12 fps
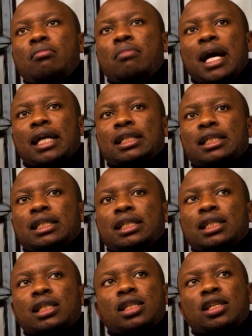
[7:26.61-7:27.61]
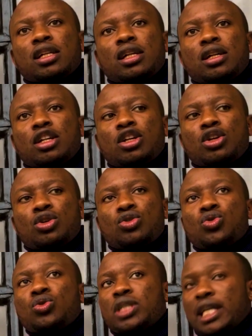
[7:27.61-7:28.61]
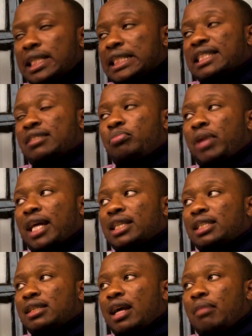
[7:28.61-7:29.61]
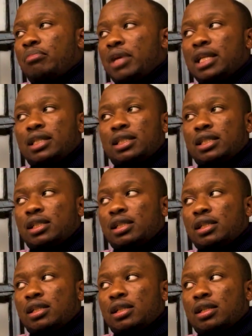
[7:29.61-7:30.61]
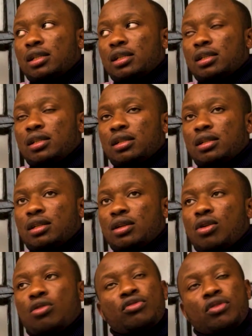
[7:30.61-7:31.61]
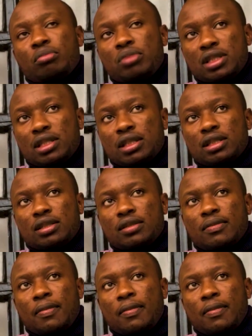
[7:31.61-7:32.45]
but to test the practicability of your business